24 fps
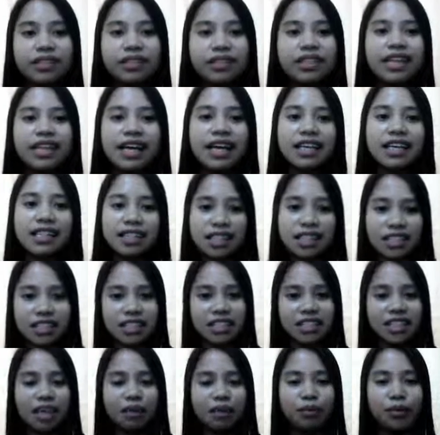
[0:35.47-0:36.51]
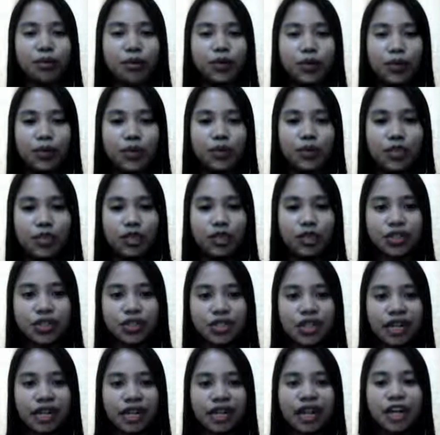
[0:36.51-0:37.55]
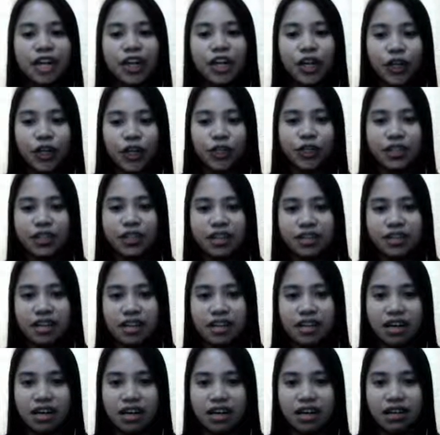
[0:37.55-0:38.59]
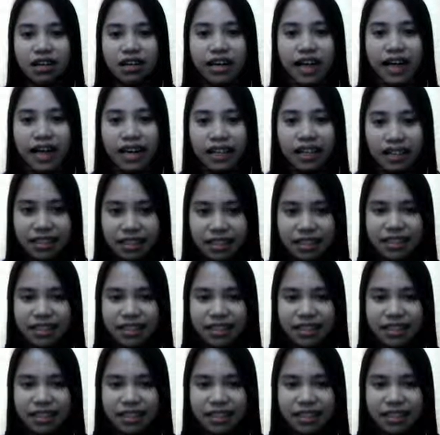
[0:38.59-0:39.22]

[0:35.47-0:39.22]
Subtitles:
The next is table users. Here's the guide.